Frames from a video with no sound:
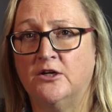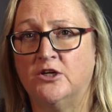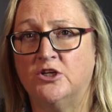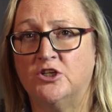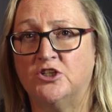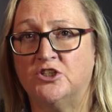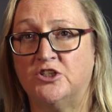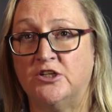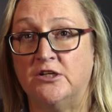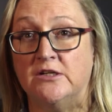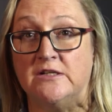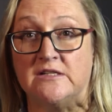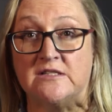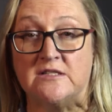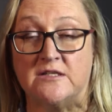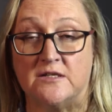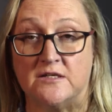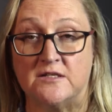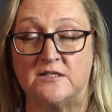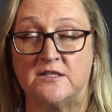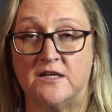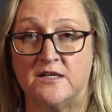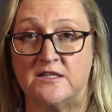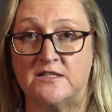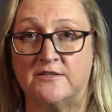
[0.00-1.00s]
She
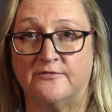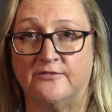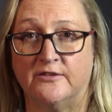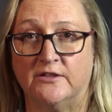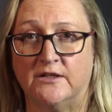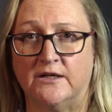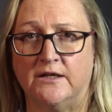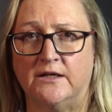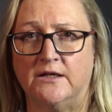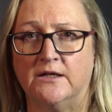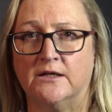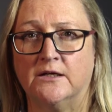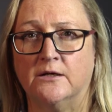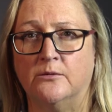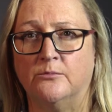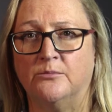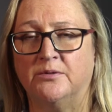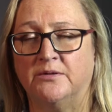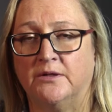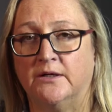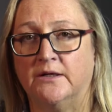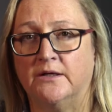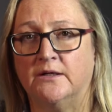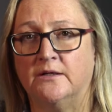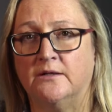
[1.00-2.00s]
successfully
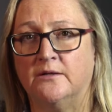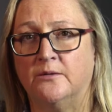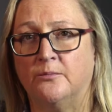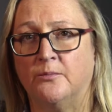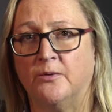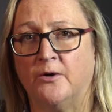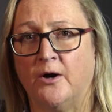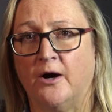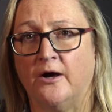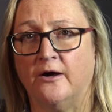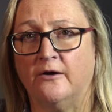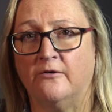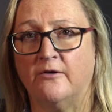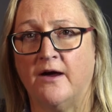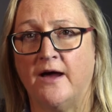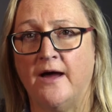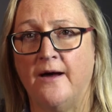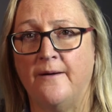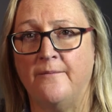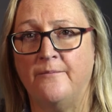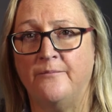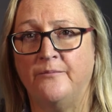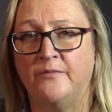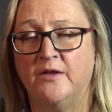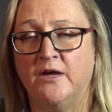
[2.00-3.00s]
completed the
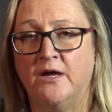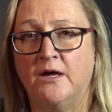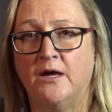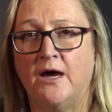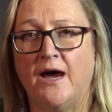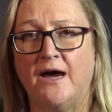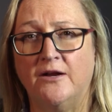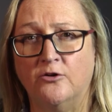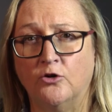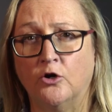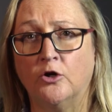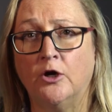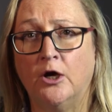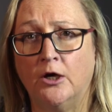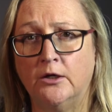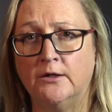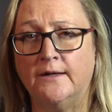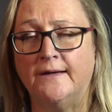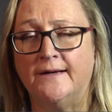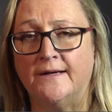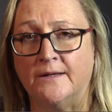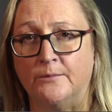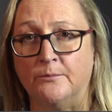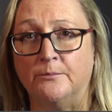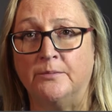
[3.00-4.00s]
program, and not
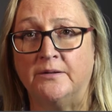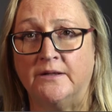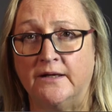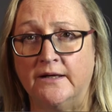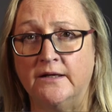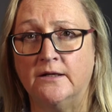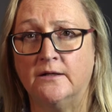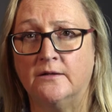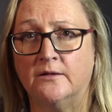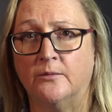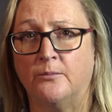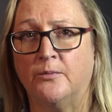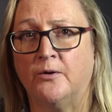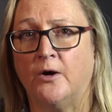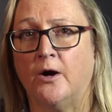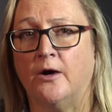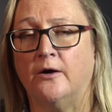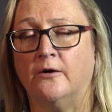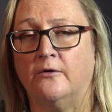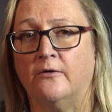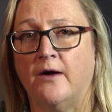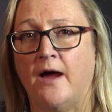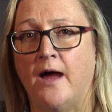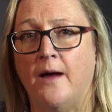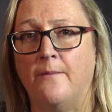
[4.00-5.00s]
only completed the
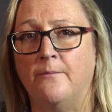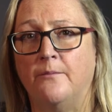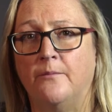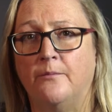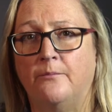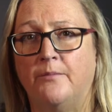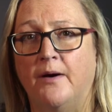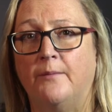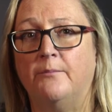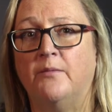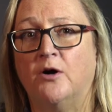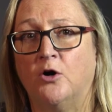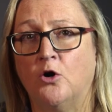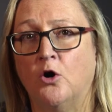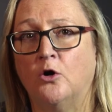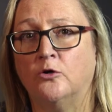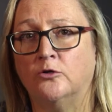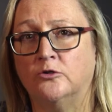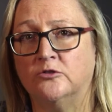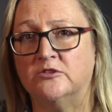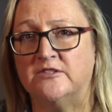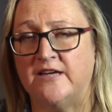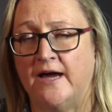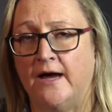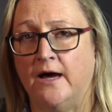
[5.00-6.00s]
program, but
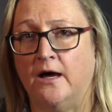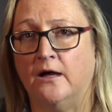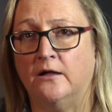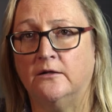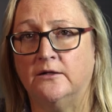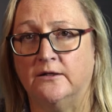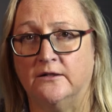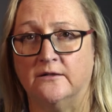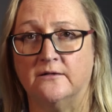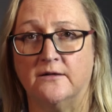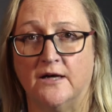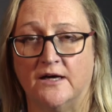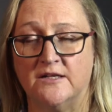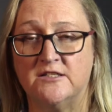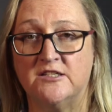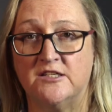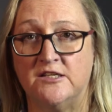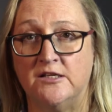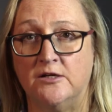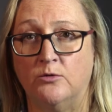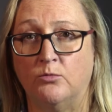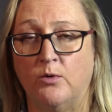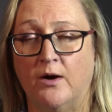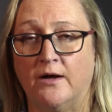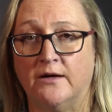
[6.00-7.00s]
McConnell Dowell, a
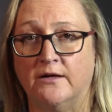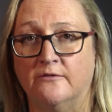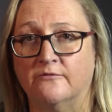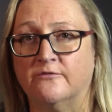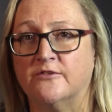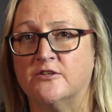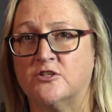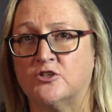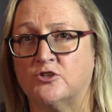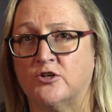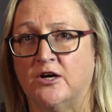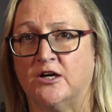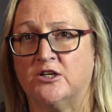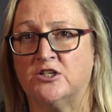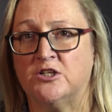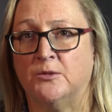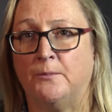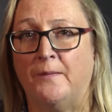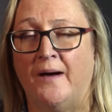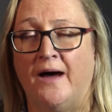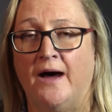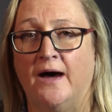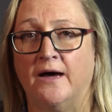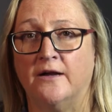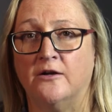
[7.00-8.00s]
Tier 1 infrastructure
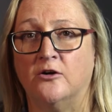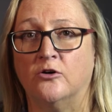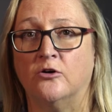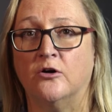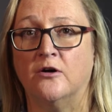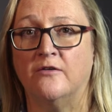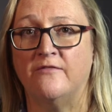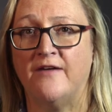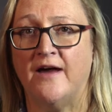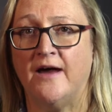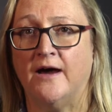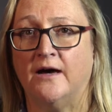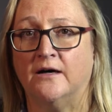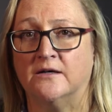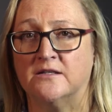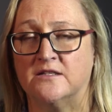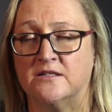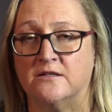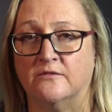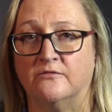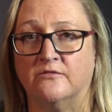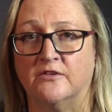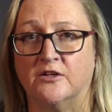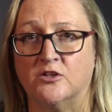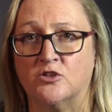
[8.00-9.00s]
partner of ours
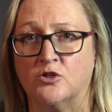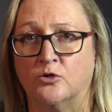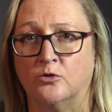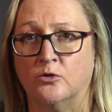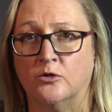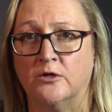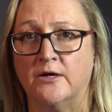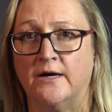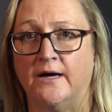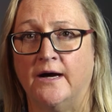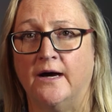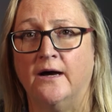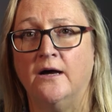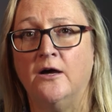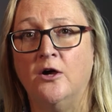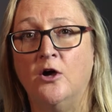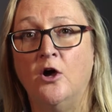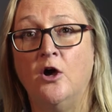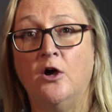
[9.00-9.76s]
in Victoria,